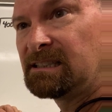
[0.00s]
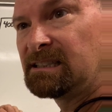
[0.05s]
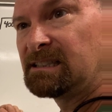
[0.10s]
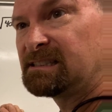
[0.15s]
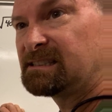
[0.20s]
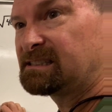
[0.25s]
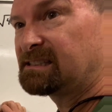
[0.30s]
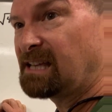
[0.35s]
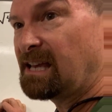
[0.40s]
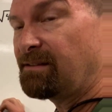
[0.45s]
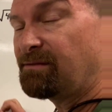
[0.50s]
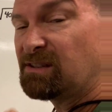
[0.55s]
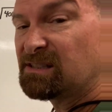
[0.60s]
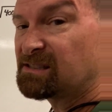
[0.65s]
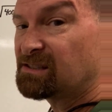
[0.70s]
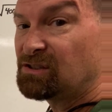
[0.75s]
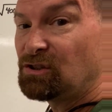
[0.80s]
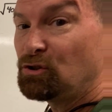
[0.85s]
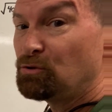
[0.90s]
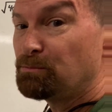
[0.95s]
7's
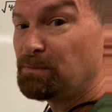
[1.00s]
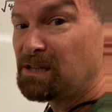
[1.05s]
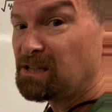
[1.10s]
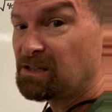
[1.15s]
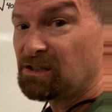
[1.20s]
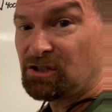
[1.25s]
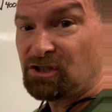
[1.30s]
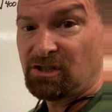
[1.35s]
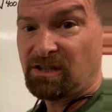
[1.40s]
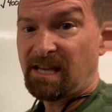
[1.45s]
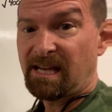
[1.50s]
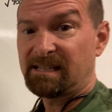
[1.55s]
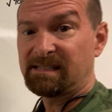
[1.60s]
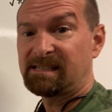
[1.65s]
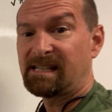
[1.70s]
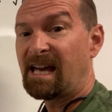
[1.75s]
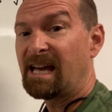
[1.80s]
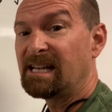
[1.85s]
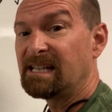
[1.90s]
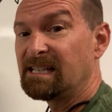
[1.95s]
too much. That's
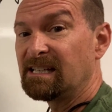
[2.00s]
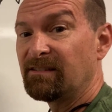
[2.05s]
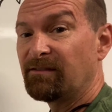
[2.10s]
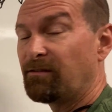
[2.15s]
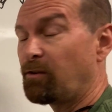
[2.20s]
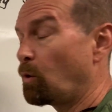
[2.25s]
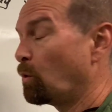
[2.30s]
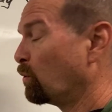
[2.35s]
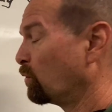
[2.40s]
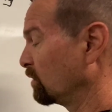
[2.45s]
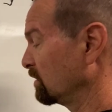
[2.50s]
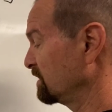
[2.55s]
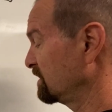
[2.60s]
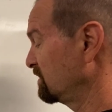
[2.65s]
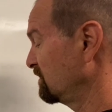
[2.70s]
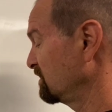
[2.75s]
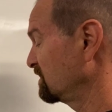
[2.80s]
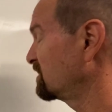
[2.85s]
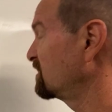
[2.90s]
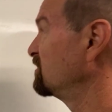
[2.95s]
84, so
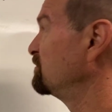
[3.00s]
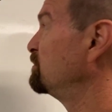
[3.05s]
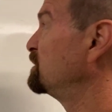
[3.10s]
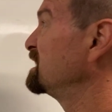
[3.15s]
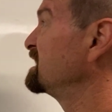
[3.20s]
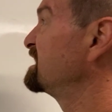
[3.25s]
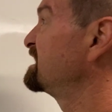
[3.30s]
it's going to be